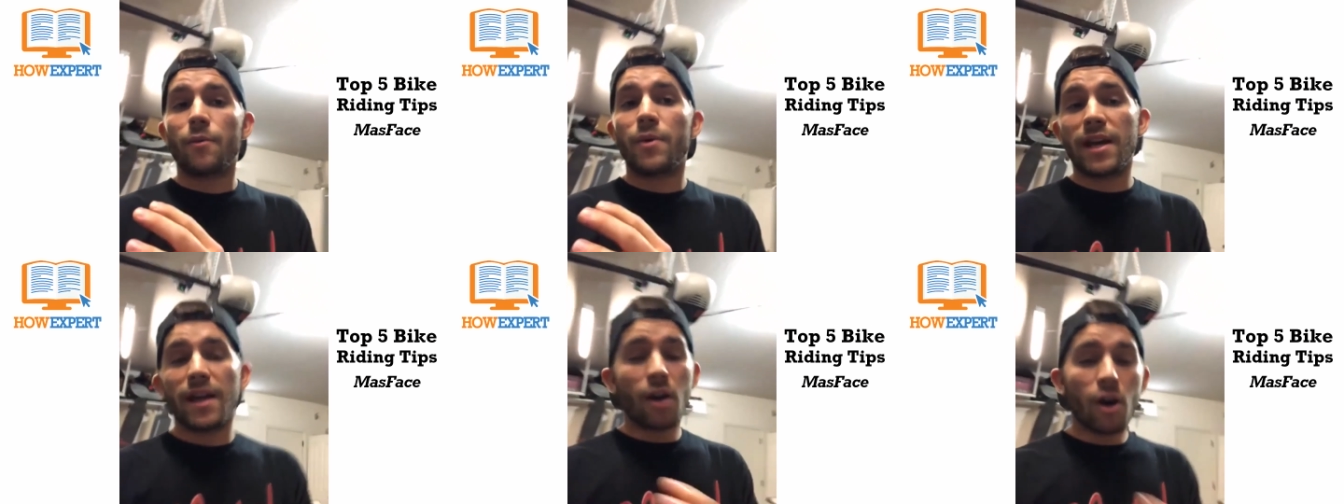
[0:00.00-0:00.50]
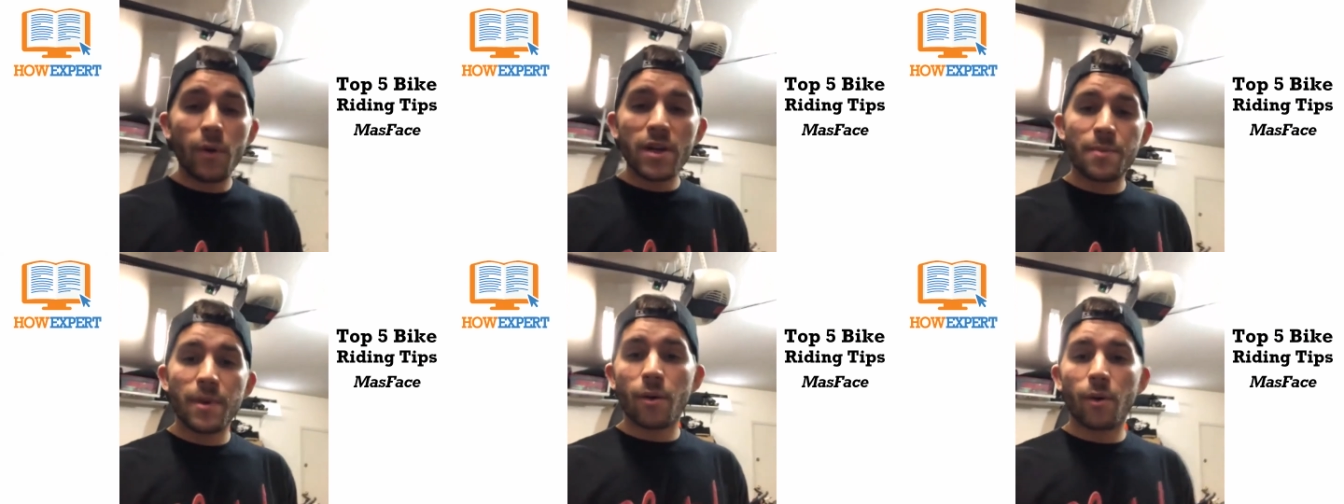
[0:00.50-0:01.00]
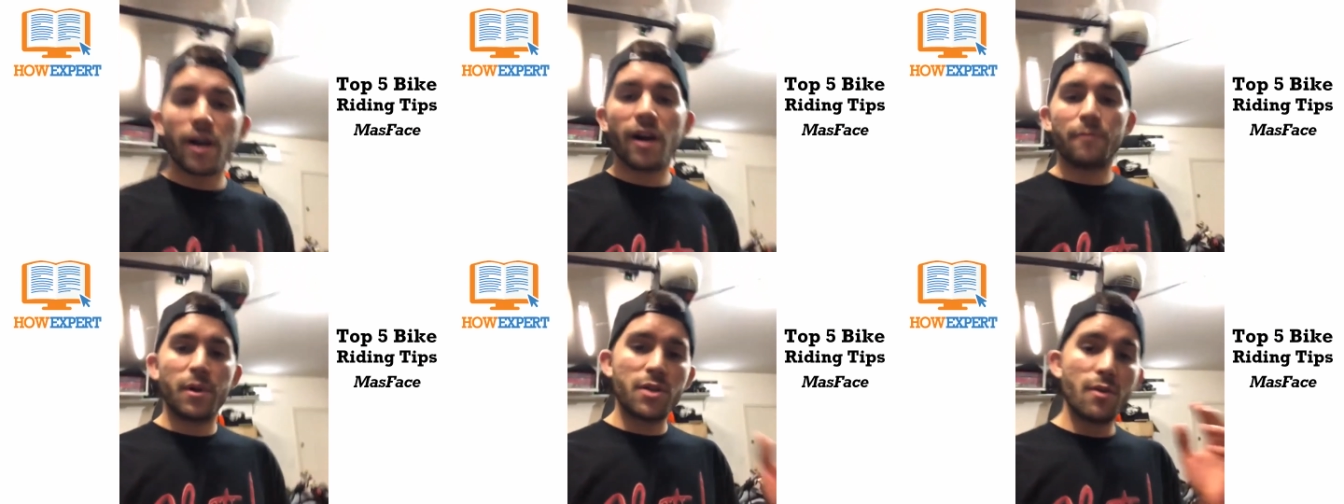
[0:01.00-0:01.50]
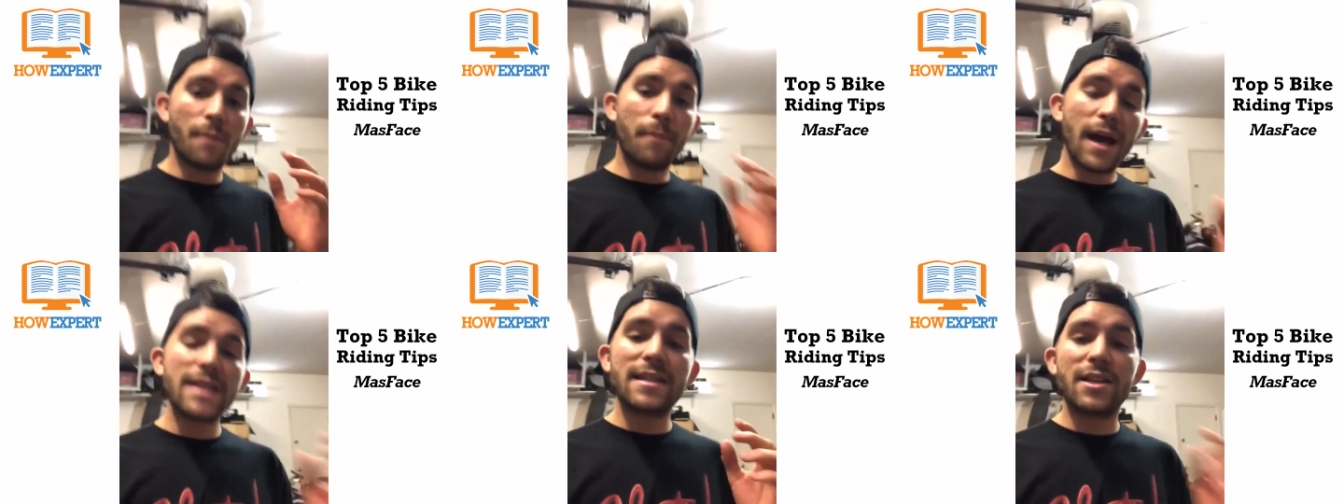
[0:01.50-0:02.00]
we can't always be aware of, but do the
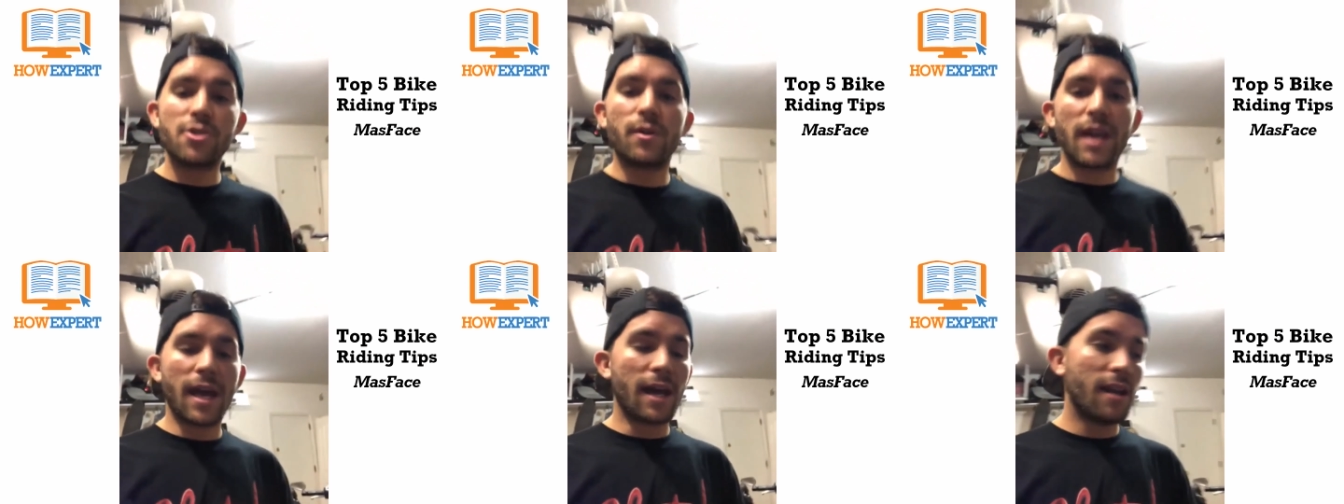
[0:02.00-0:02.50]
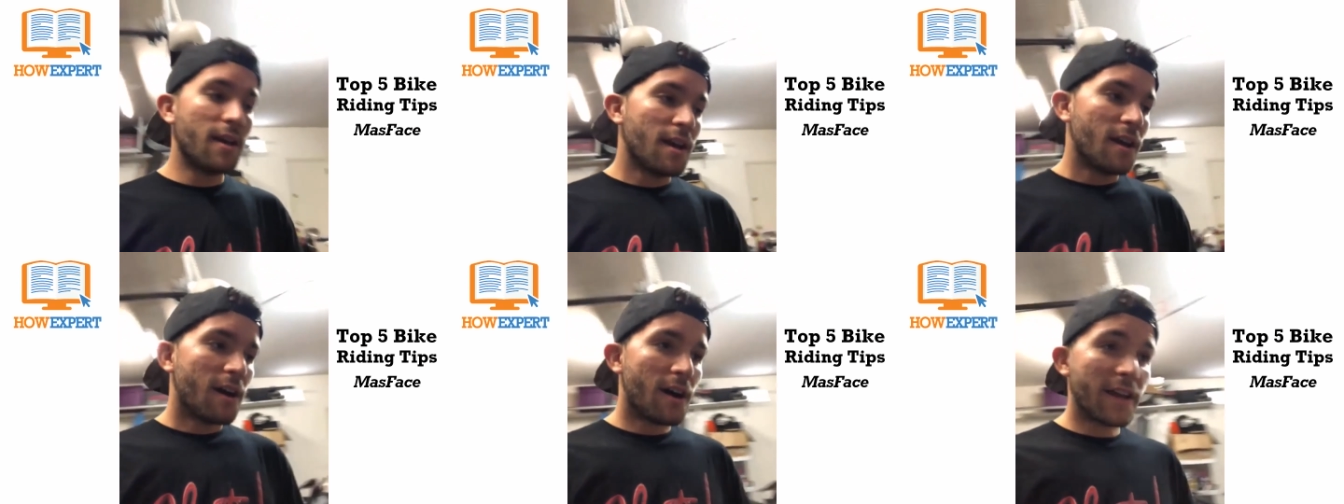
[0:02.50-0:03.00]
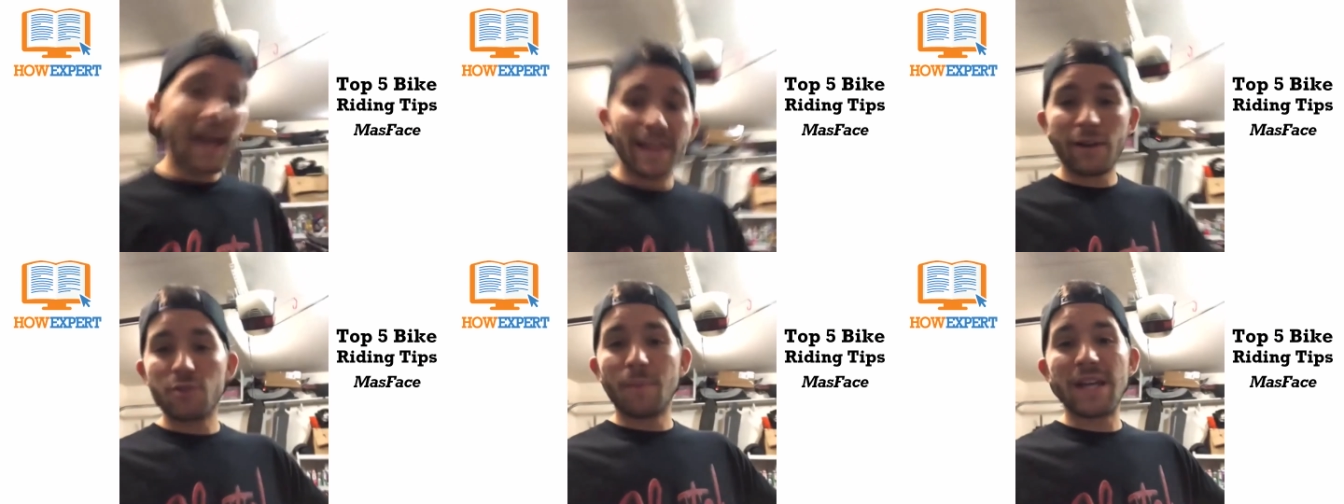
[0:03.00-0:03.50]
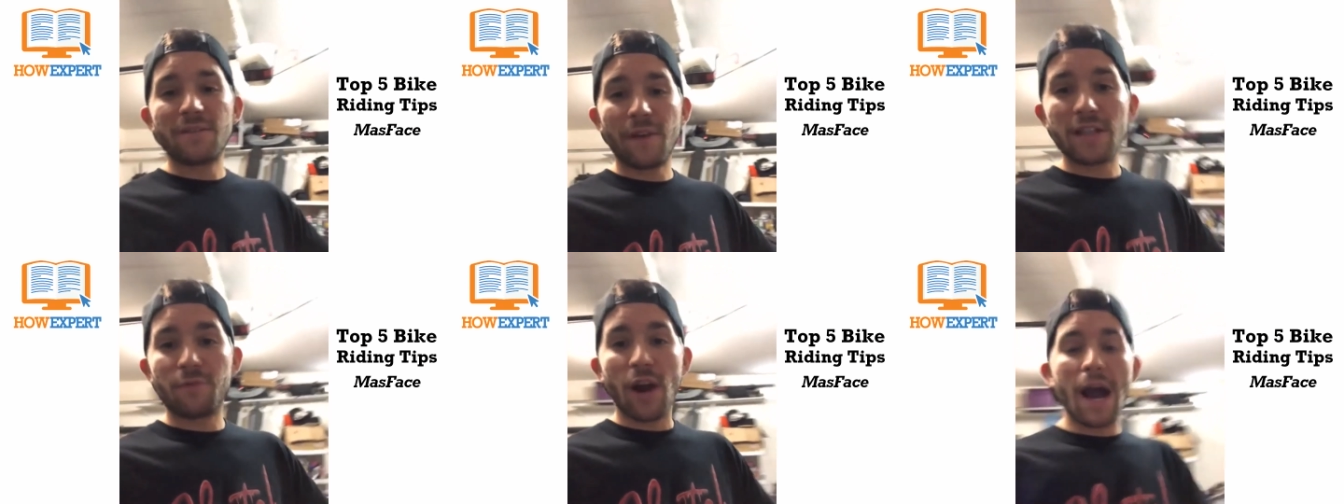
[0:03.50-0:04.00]
best that you can. Uh, yeah, that was
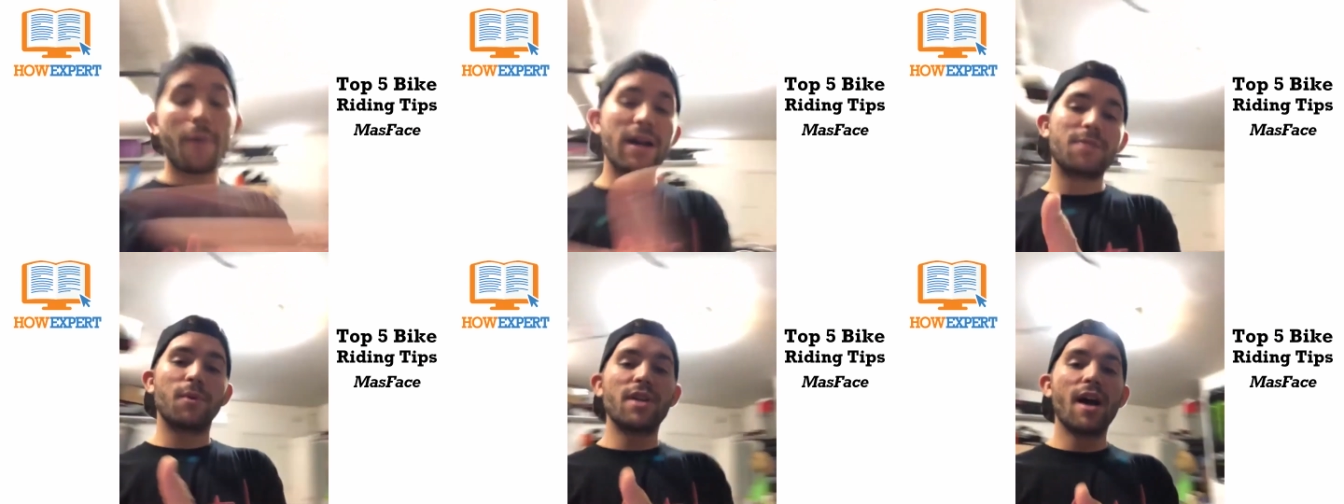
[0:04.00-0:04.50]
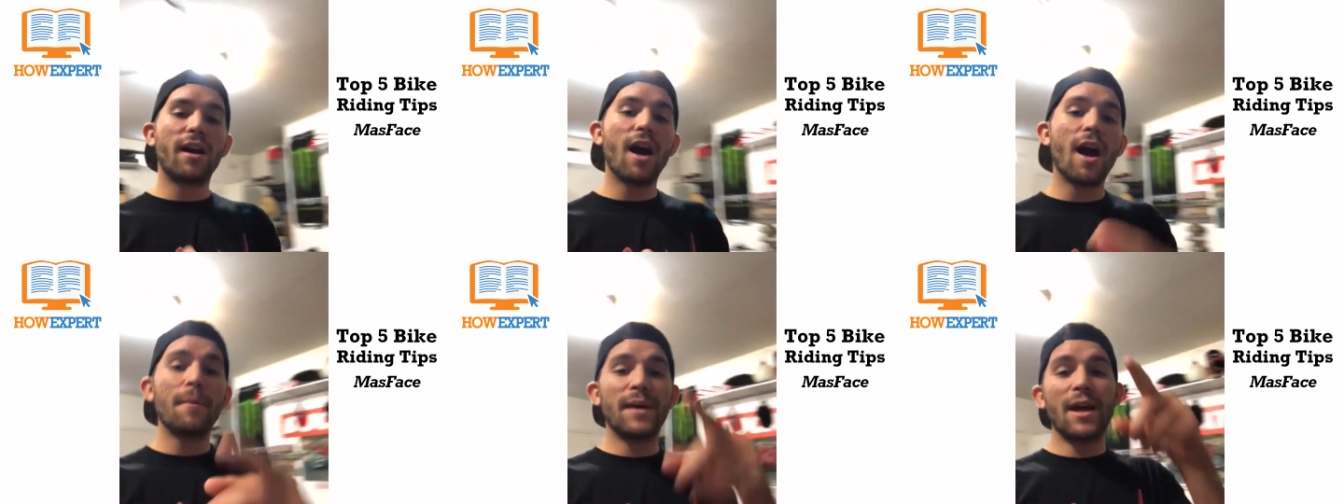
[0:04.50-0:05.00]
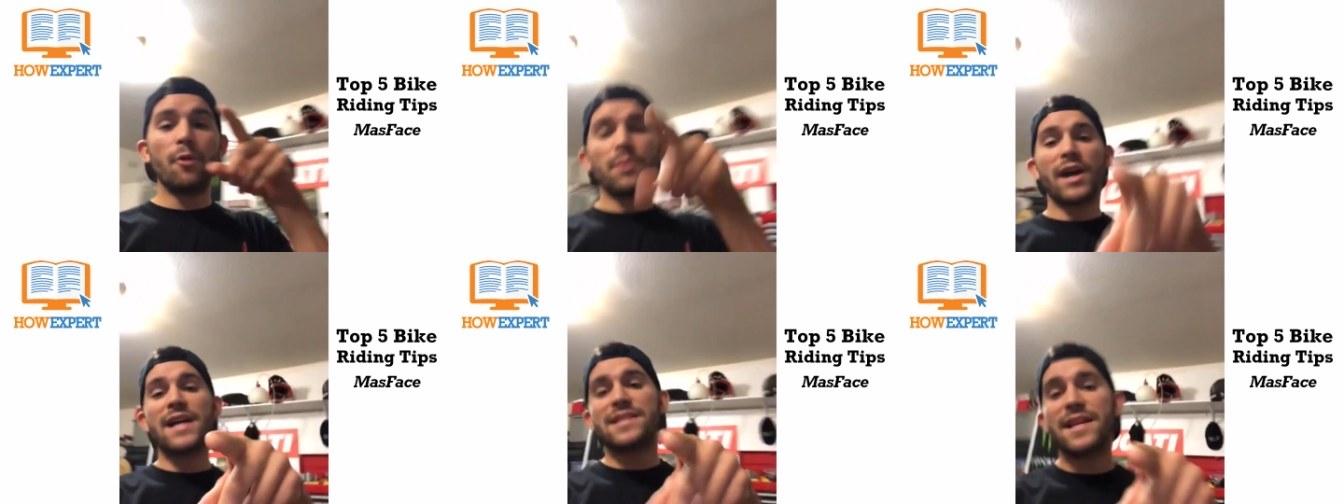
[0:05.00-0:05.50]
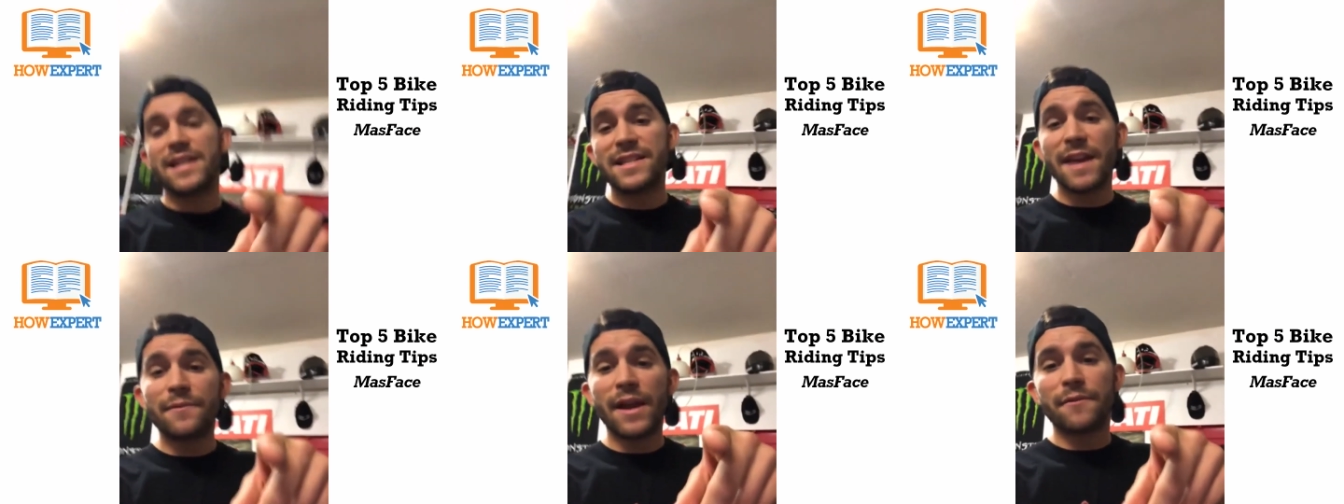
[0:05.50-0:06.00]
MasFace for How Expert dot com, and I hope you guys stay
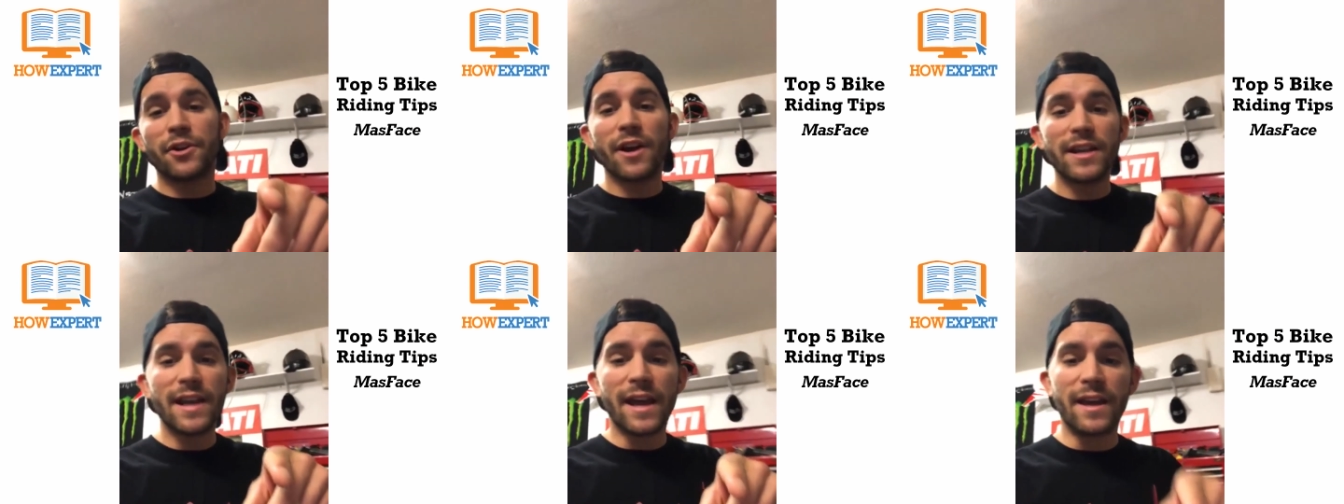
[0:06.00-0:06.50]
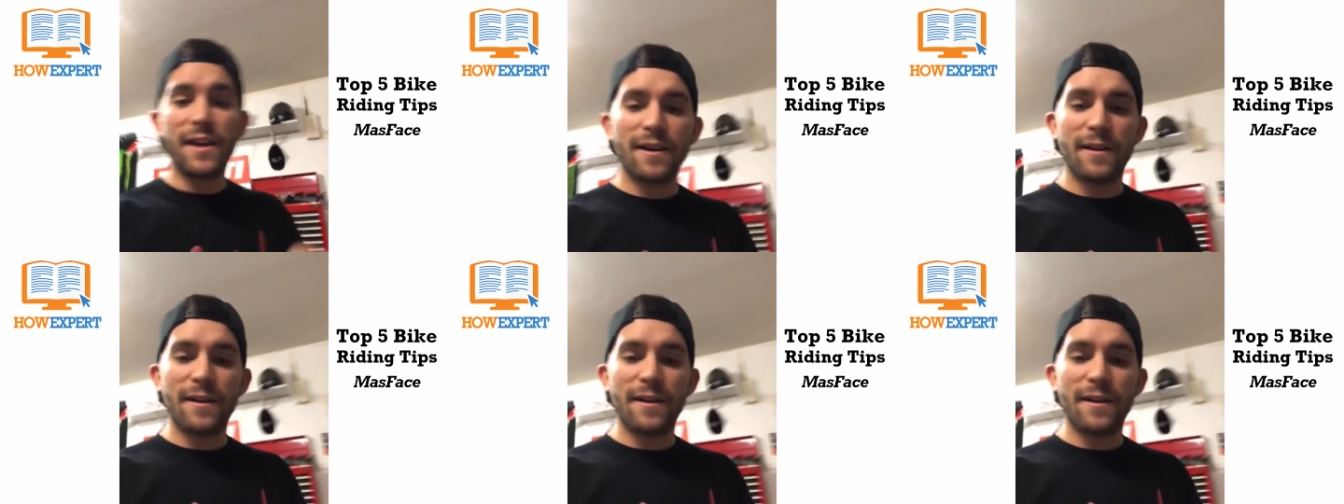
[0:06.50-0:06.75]
safe and have a great day.